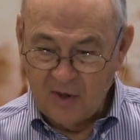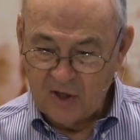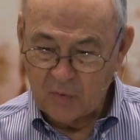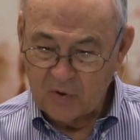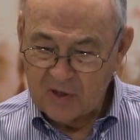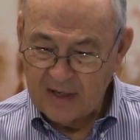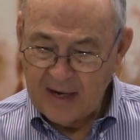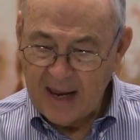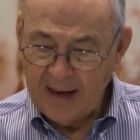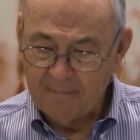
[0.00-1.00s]
This was the
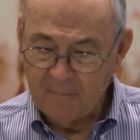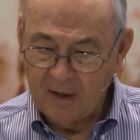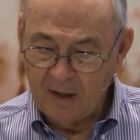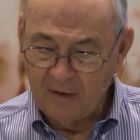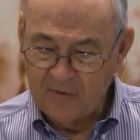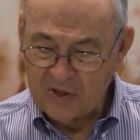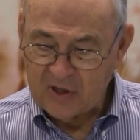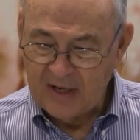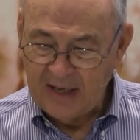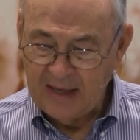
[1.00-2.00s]
name of the
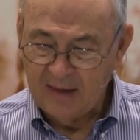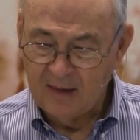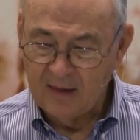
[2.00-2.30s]
city